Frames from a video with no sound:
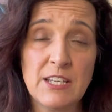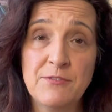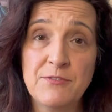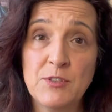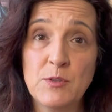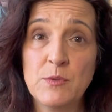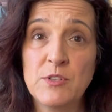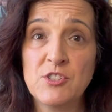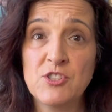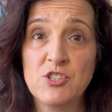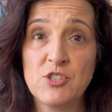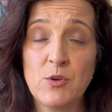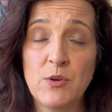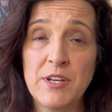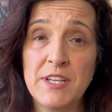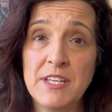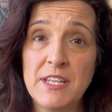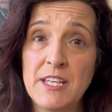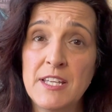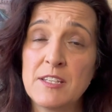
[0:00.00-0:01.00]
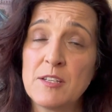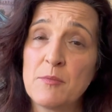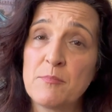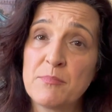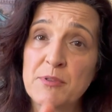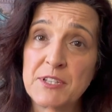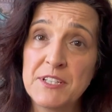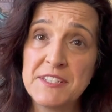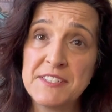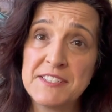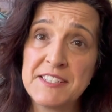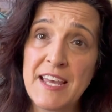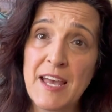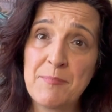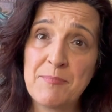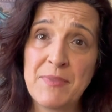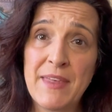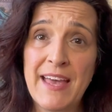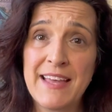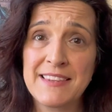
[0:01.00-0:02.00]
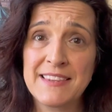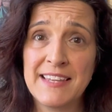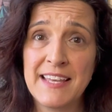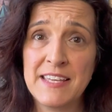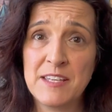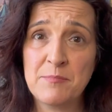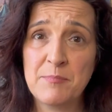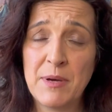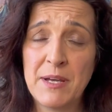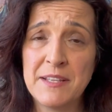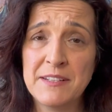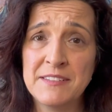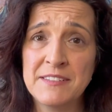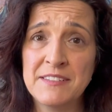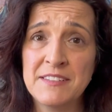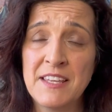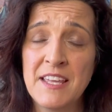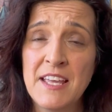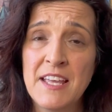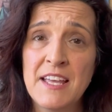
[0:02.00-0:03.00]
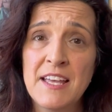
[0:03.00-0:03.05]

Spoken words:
If you enjoyed it, please tap that like button.